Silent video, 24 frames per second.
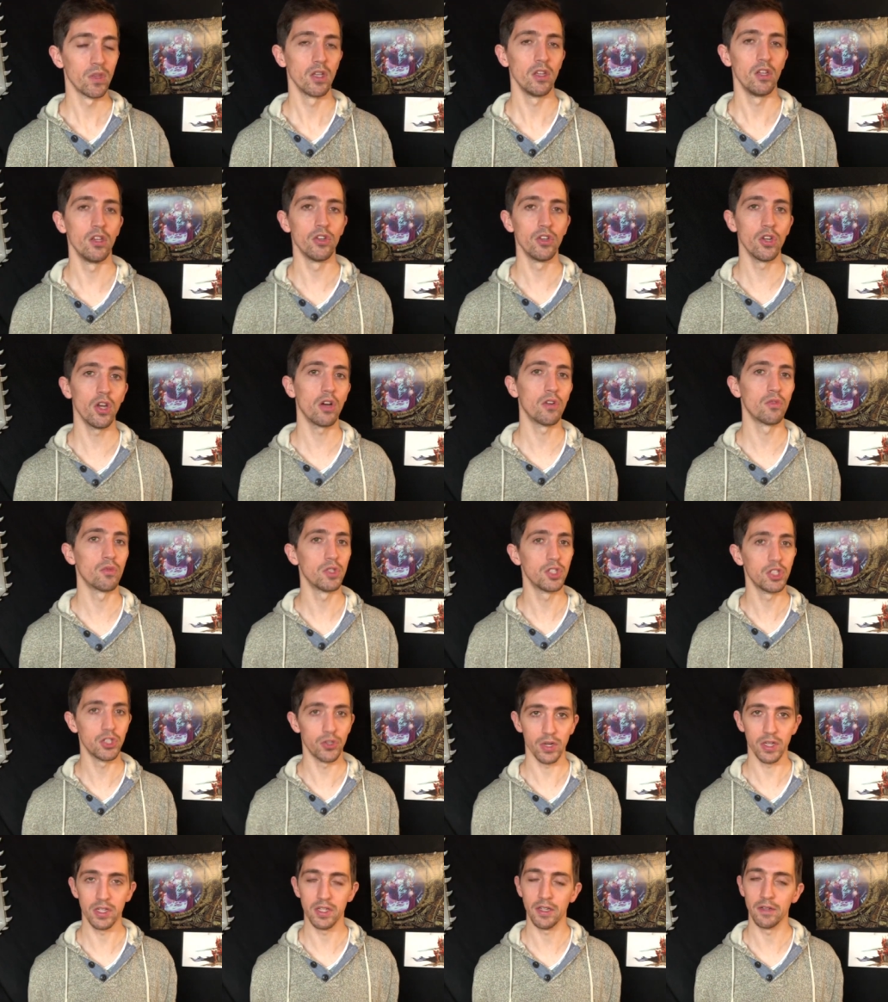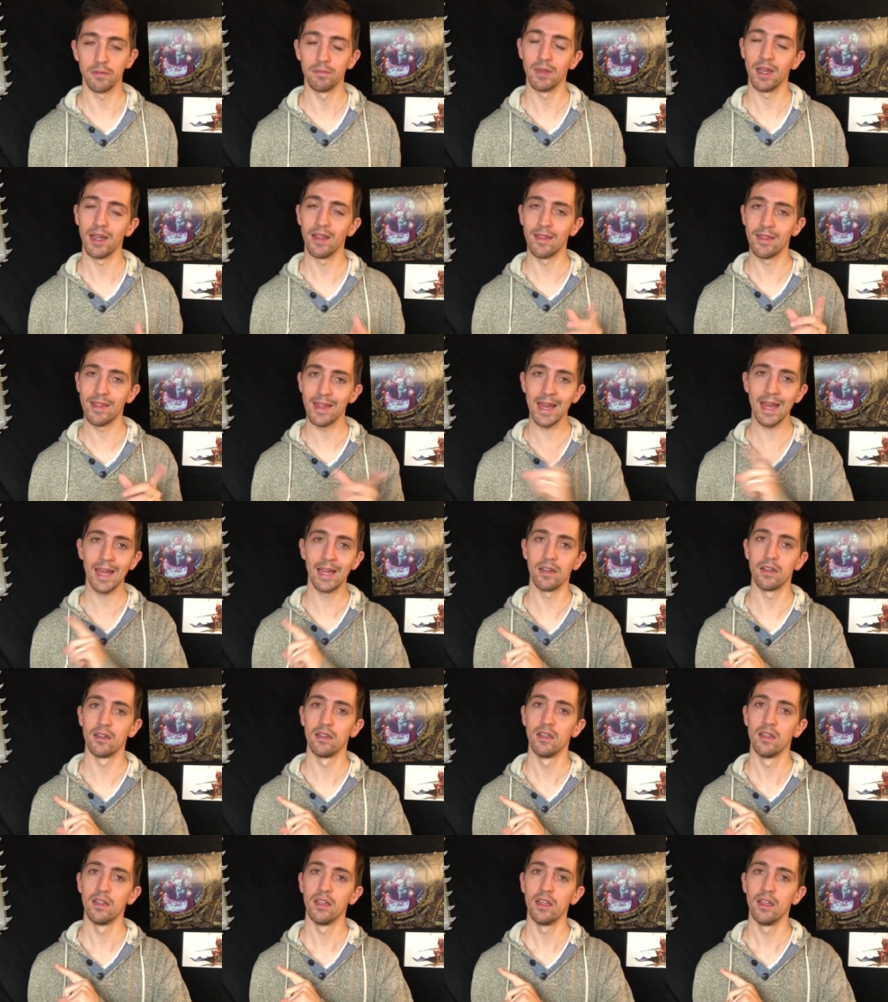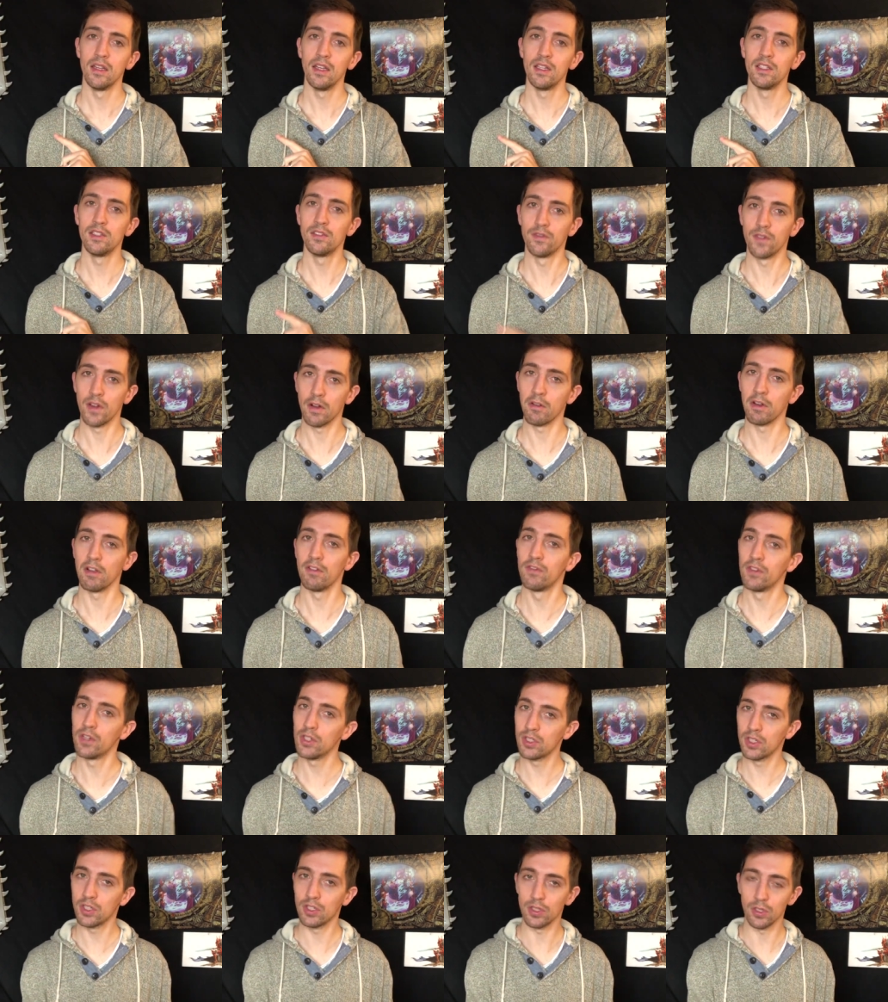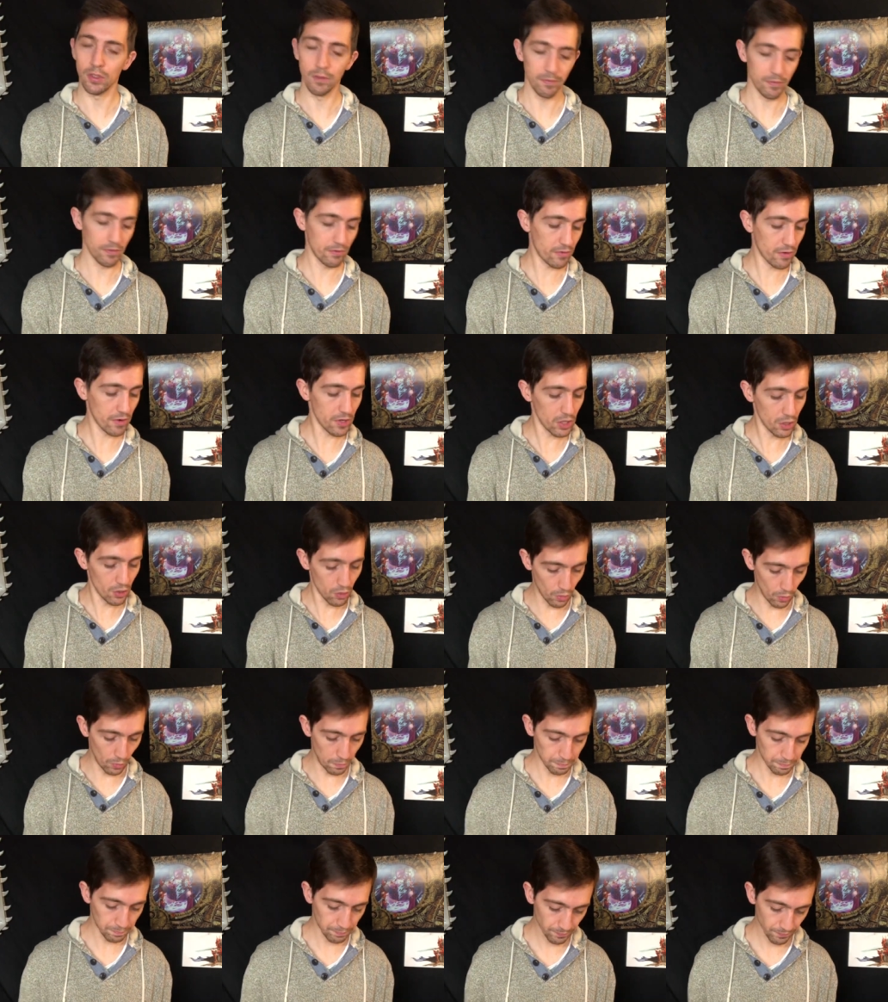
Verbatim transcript: You're not restricted. And that is very versatile, very cool.